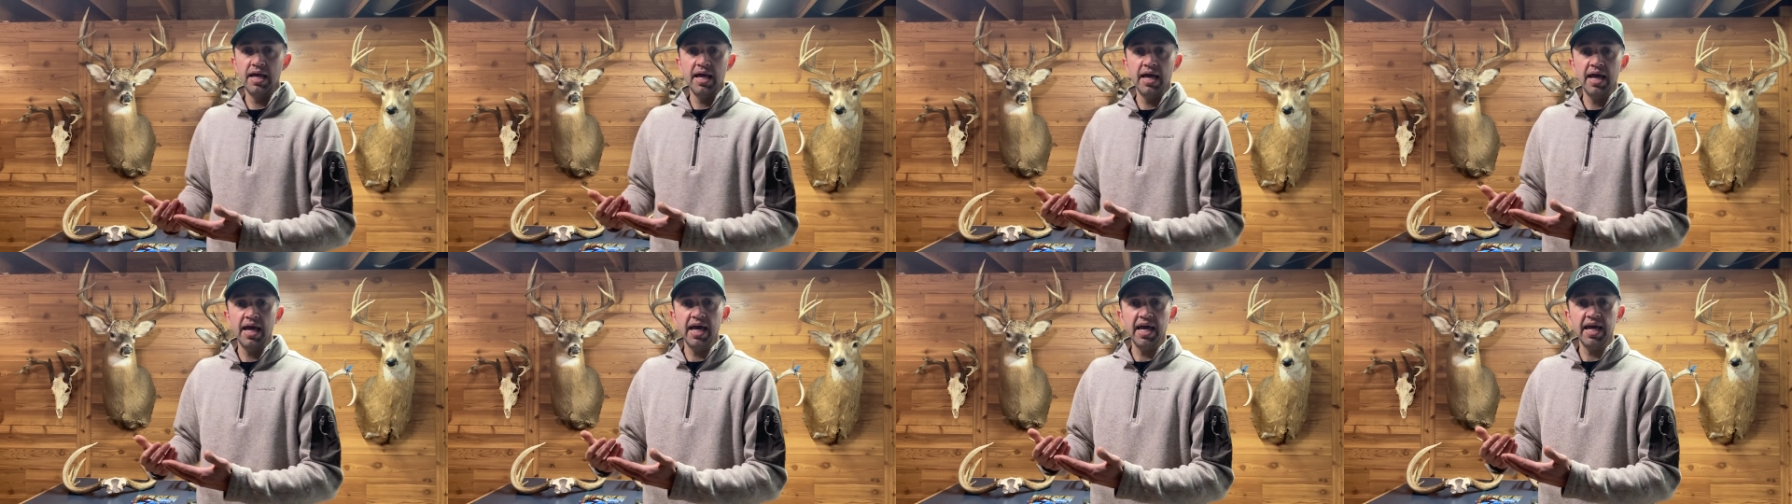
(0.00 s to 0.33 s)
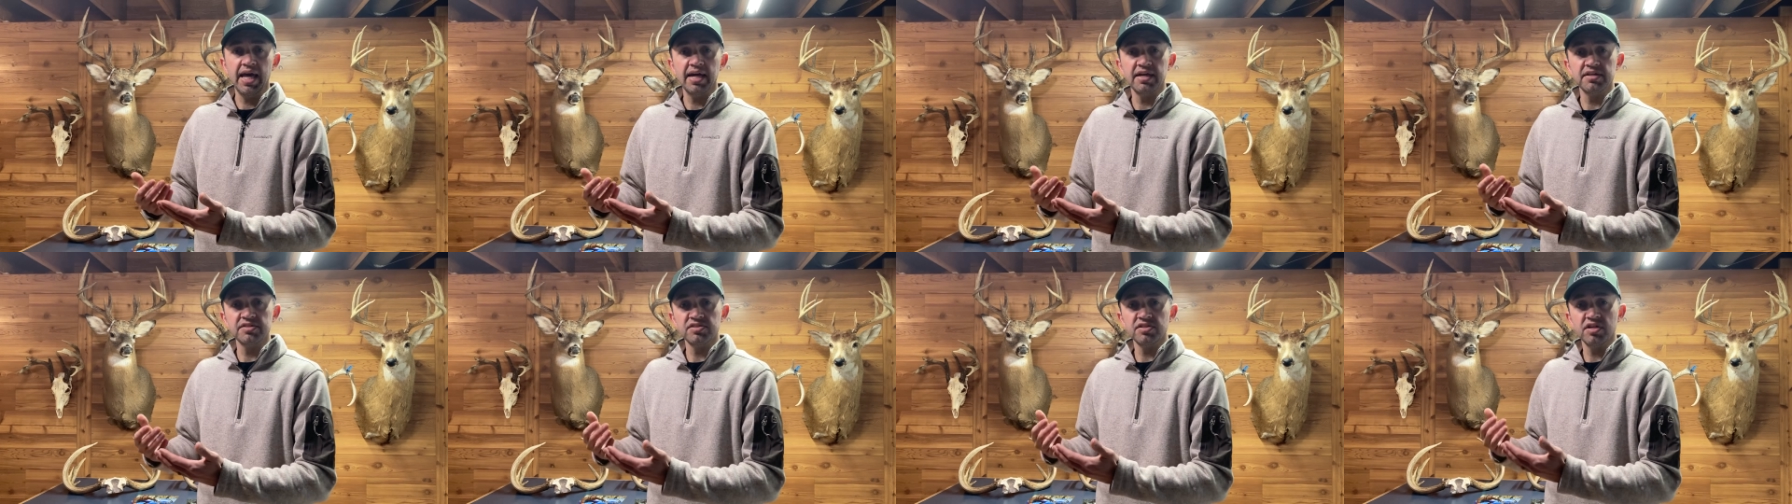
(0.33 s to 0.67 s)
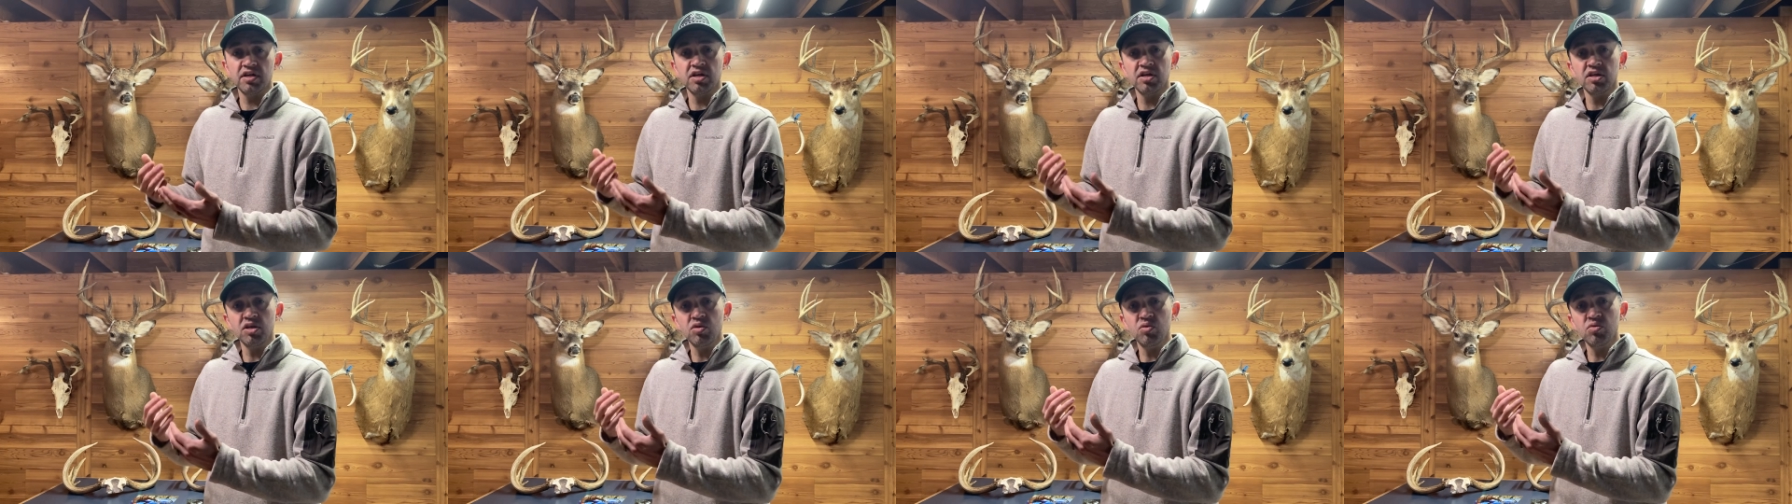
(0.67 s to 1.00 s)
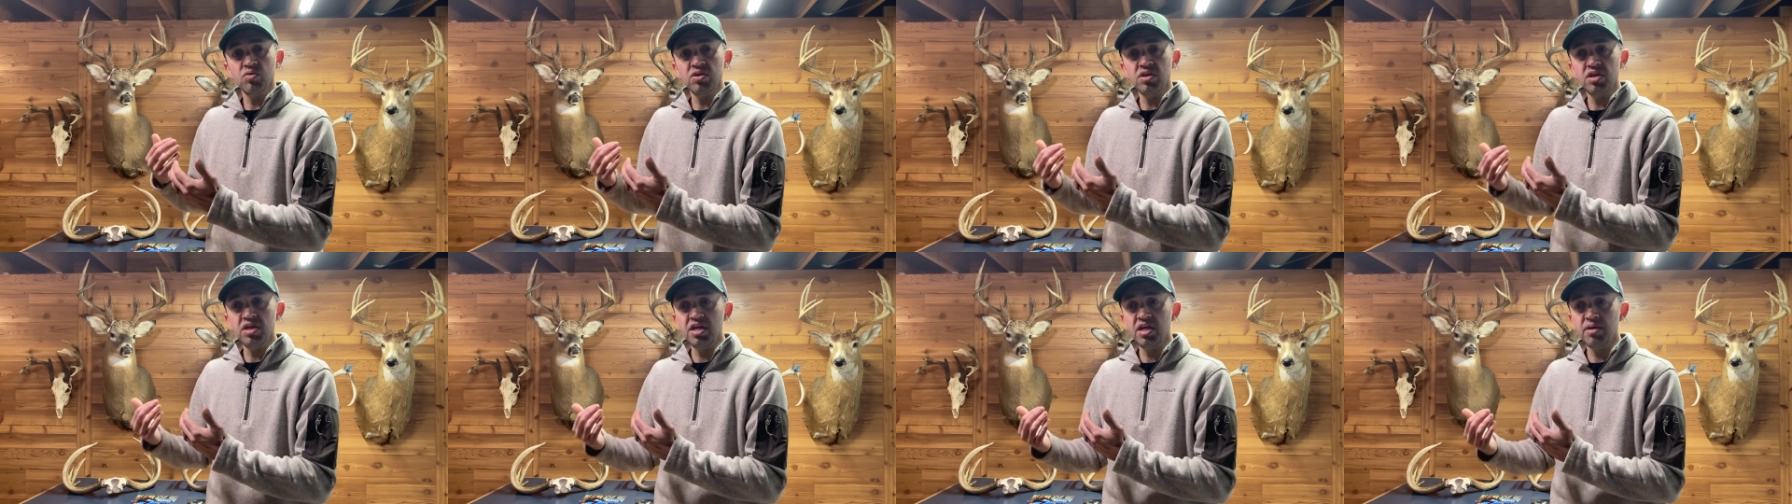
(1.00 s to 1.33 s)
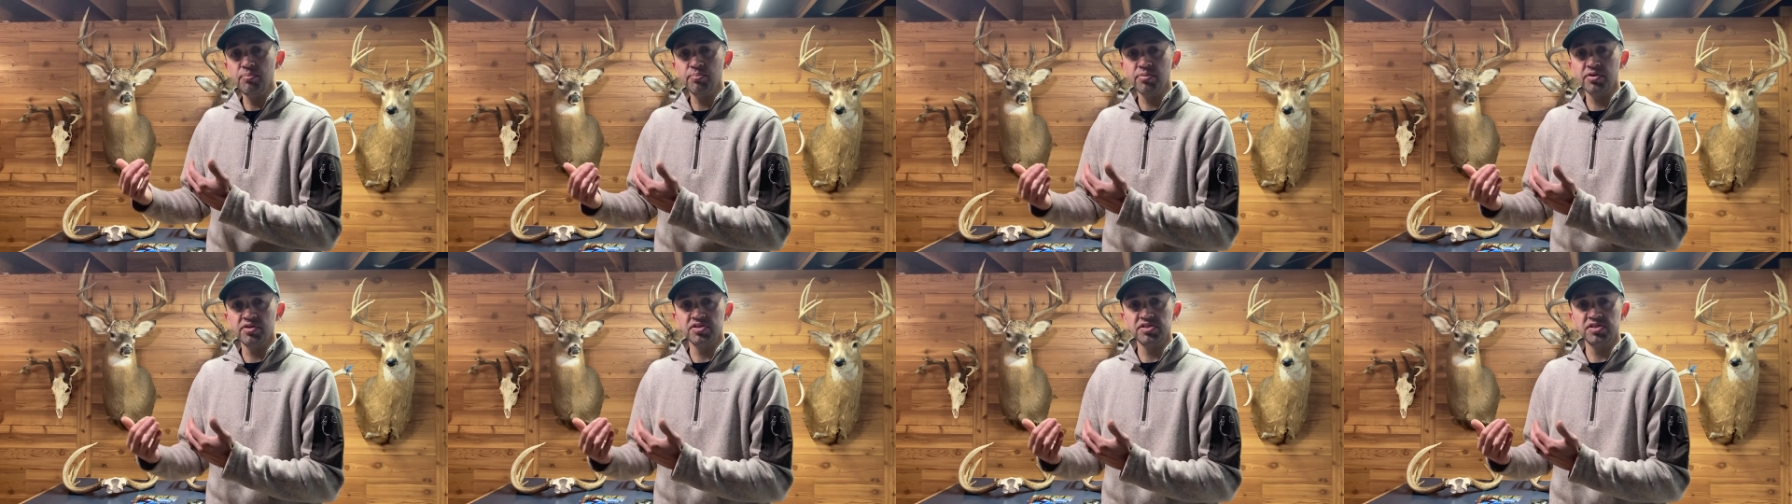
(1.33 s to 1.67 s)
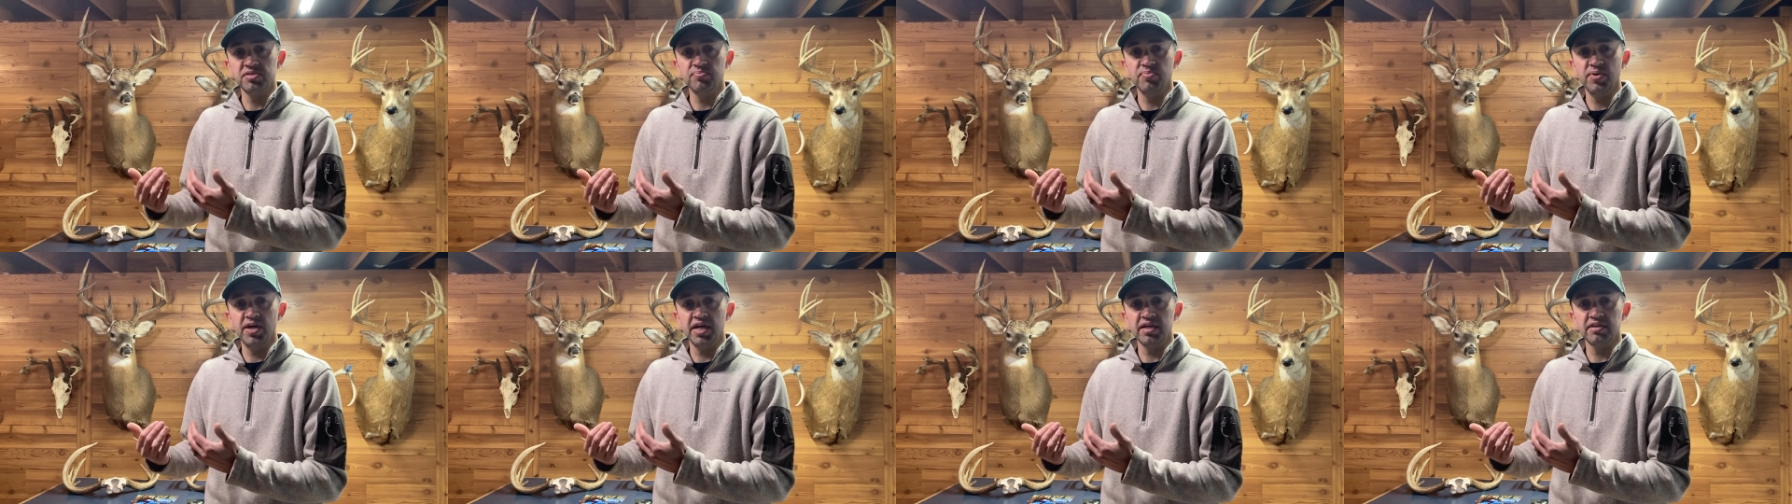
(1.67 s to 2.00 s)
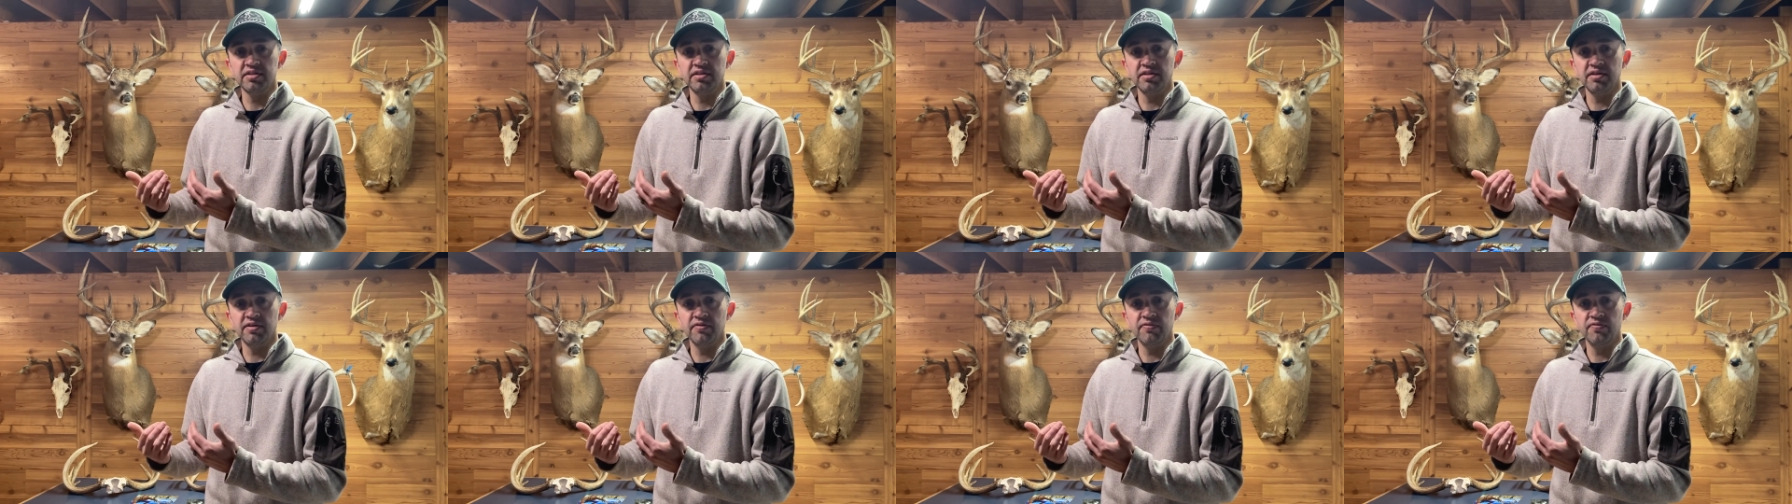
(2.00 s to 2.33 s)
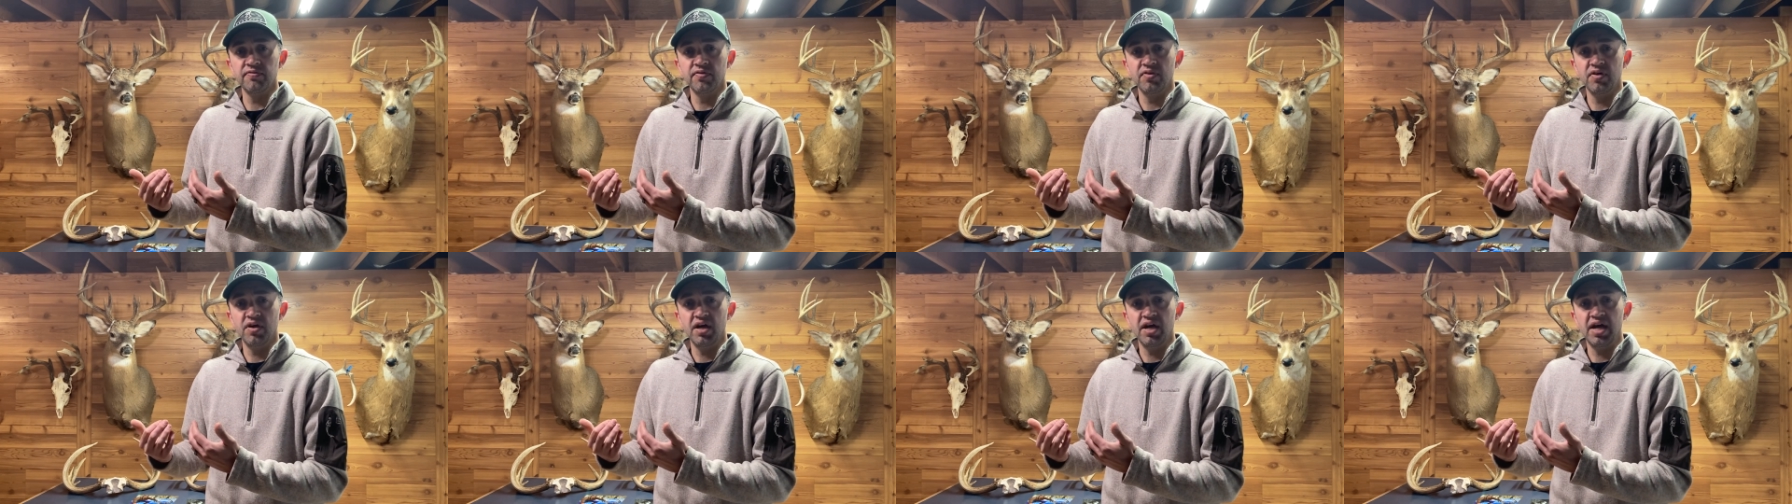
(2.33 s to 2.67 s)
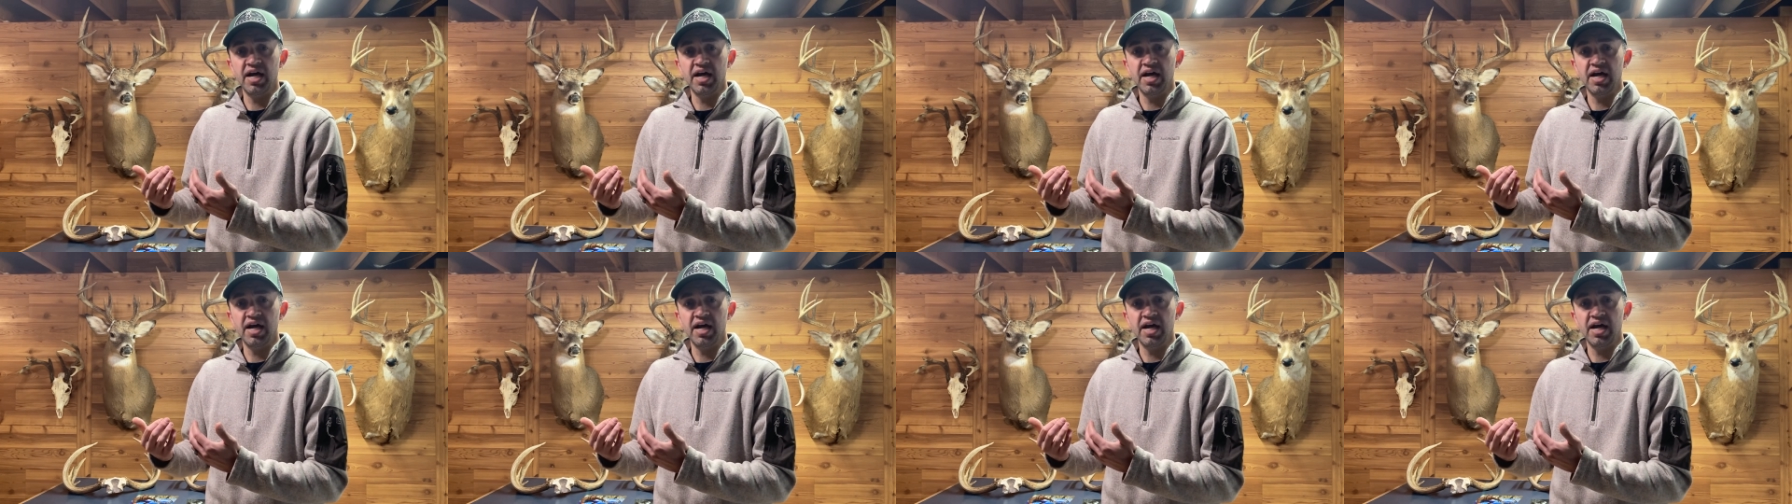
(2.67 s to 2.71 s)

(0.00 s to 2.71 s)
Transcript: has a unique perspective